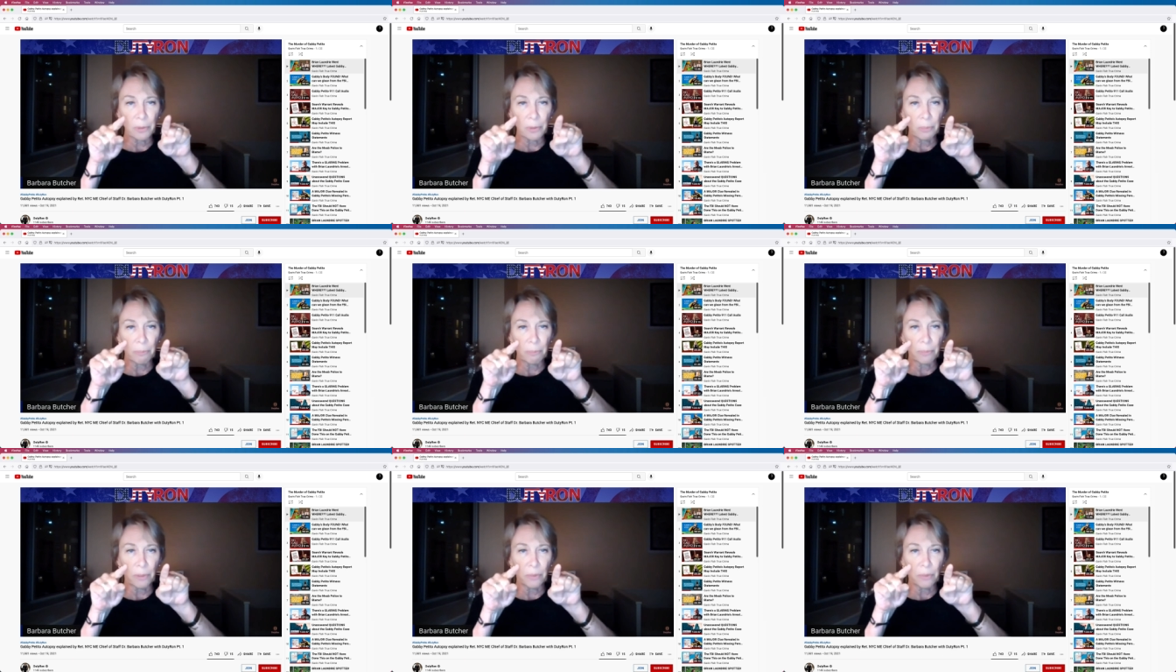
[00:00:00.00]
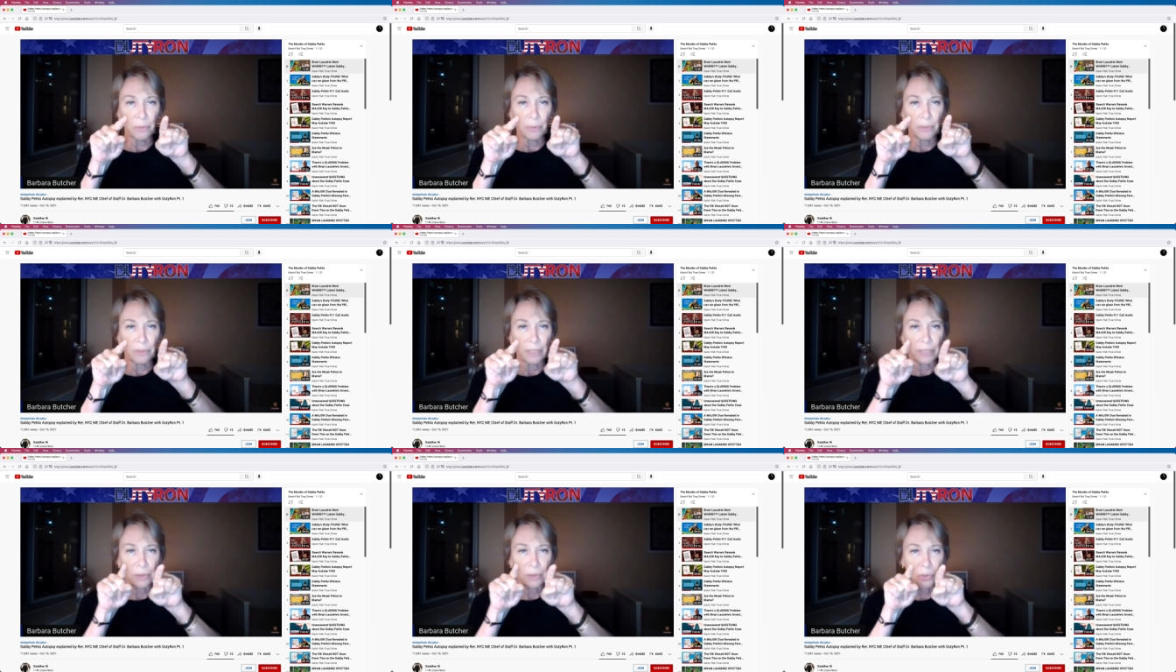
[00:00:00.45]
if it
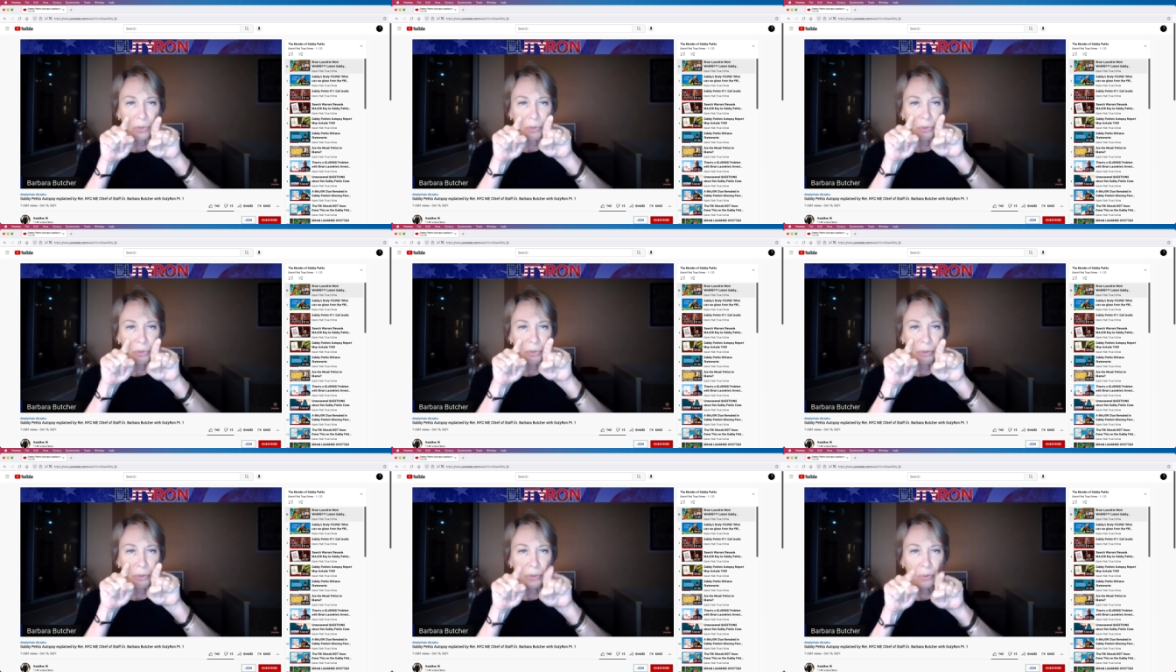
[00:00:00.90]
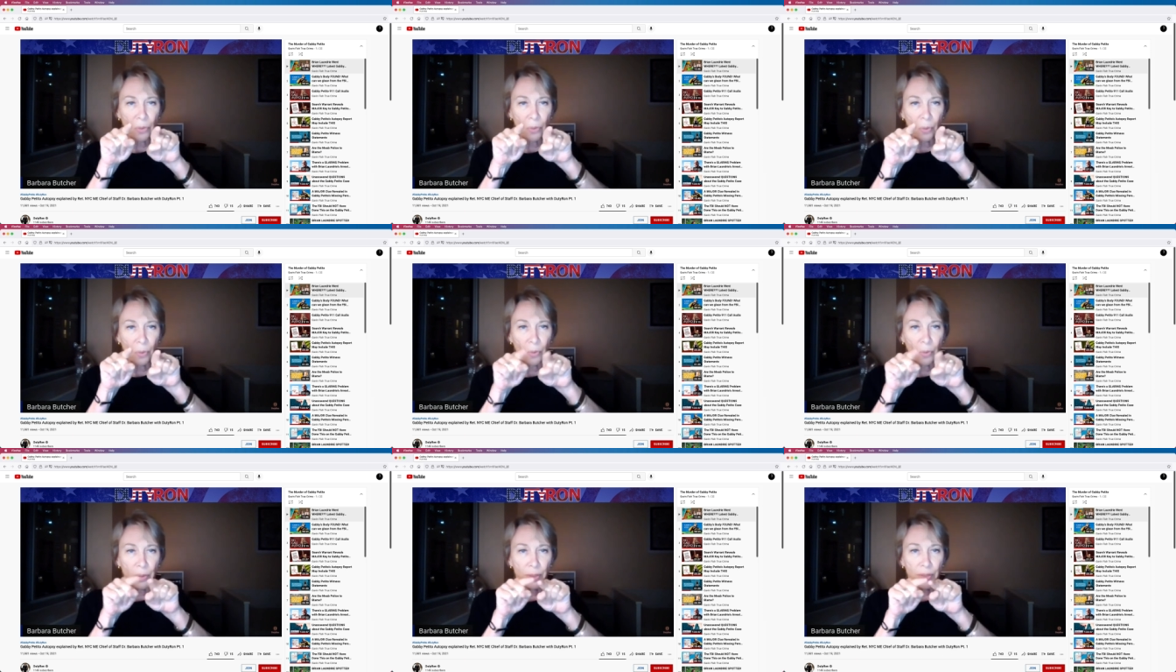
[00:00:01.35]
were just
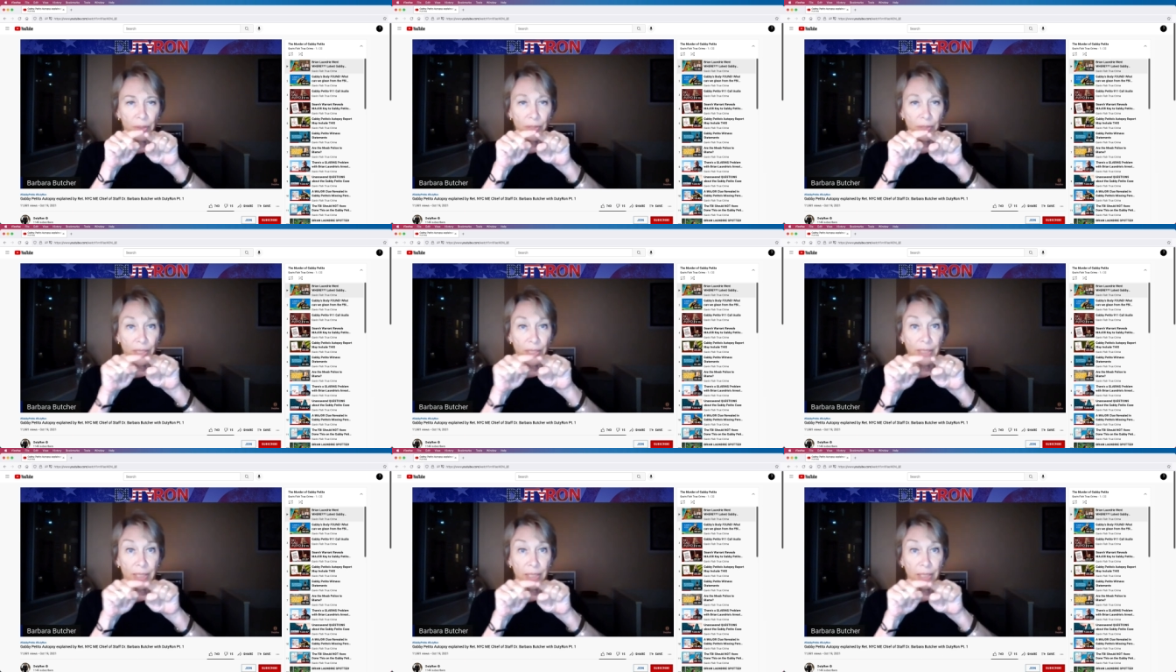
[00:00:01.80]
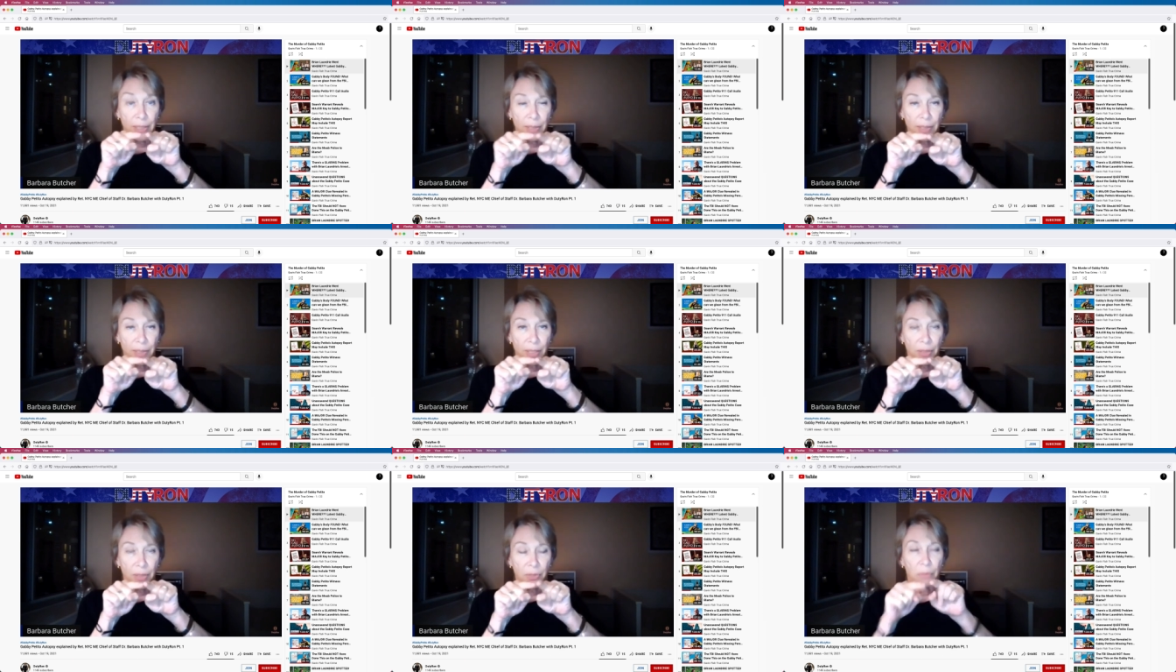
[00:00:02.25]
bones?
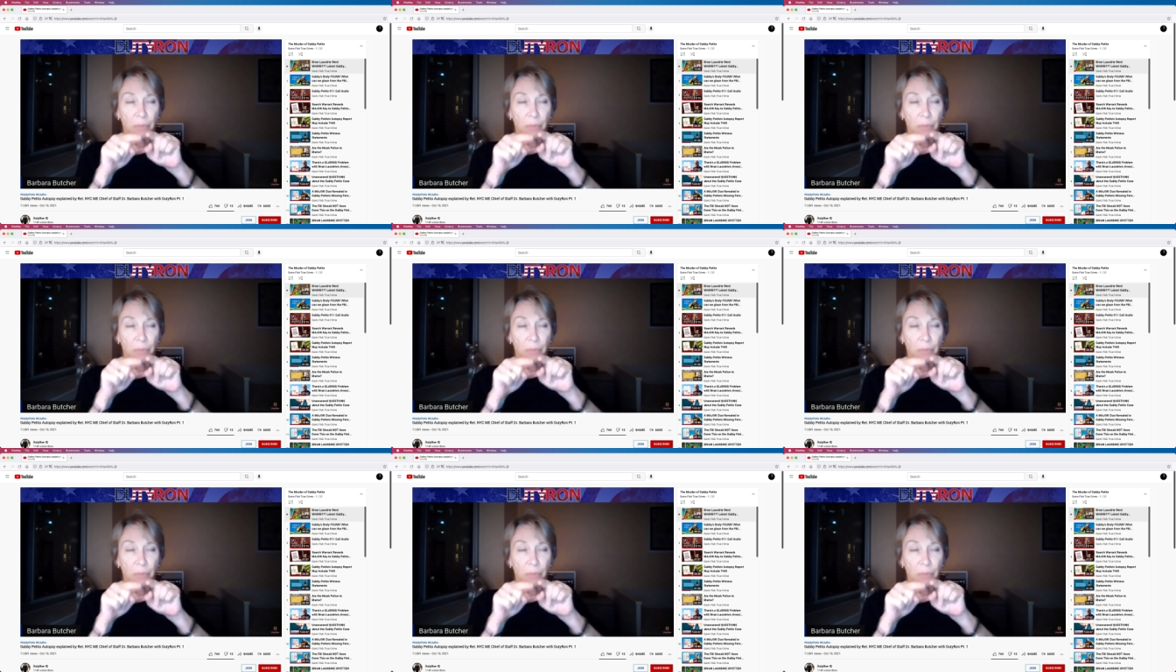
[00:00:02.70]
And